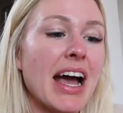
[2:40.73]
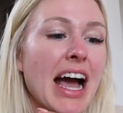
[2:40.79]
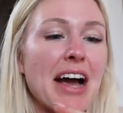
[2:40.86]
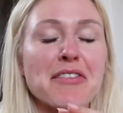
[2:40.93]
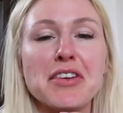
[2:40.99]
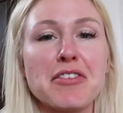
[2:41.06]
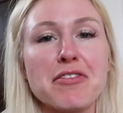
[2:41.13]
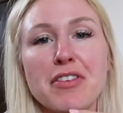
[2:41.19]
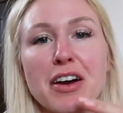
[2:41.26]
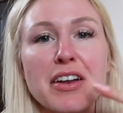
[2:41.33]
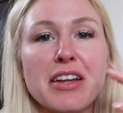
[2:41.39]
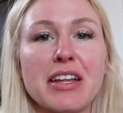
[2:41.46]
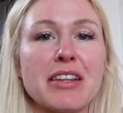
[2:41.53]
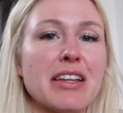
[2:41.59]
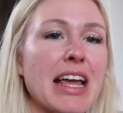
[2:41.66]
having
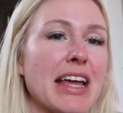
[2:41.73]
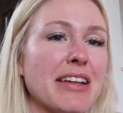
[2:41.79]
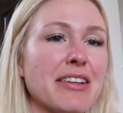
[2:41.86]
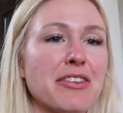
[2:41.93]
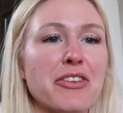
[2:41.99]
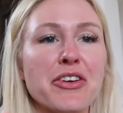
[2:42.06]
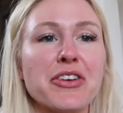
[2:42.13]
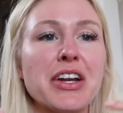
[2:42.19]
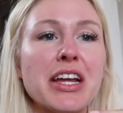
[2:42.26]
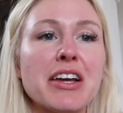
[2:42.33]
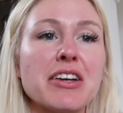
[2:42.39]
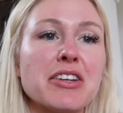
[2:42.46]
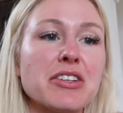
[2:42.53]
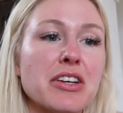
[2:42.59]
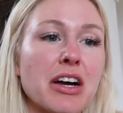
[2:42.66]
fun and, and
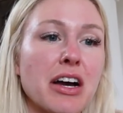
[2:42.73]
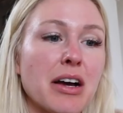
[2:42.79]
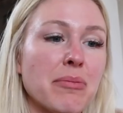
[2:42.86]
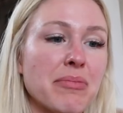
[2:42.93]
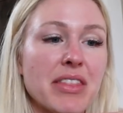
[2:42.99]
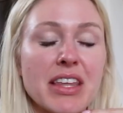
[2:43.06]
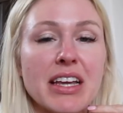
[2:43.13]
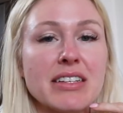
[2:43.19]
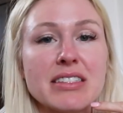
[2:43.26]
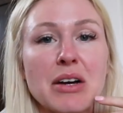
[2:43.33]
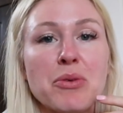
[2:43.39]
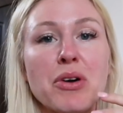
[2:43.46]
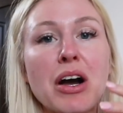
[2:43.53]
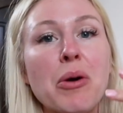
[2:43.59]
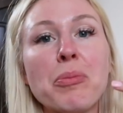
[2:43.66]
learning um, things
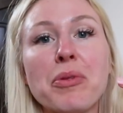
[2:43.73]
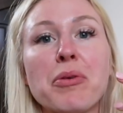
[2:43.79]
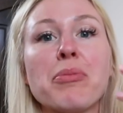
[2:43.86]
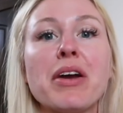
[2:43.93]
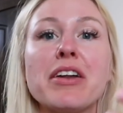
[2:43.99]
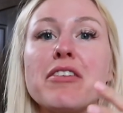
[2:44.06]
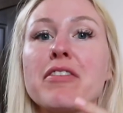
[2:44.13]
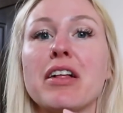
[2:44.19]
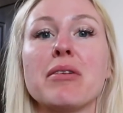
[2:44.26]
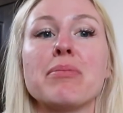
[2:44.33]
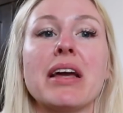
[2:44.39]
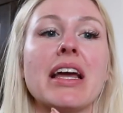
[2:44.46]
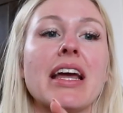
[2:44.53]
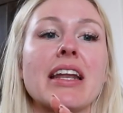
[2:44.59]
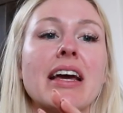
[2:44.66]
that will help their brain
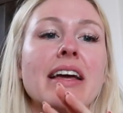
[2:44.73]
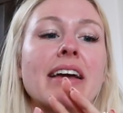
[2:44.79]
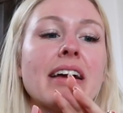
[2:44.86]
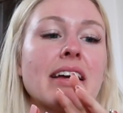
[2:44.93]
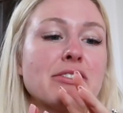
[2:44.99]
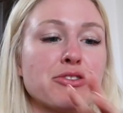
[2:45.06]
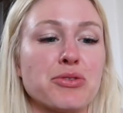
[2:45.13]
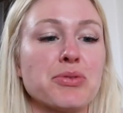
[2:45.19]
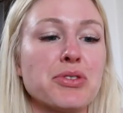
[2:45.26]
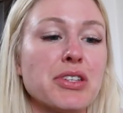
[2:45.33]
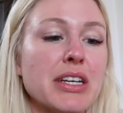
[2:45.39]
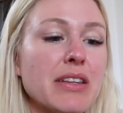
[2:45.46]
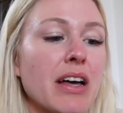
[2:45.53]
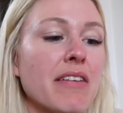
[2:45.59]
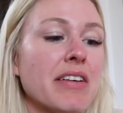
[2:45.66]
development and I
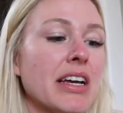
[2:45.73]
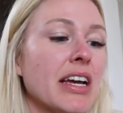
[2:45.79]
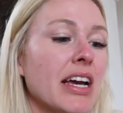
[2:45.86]
truly love it.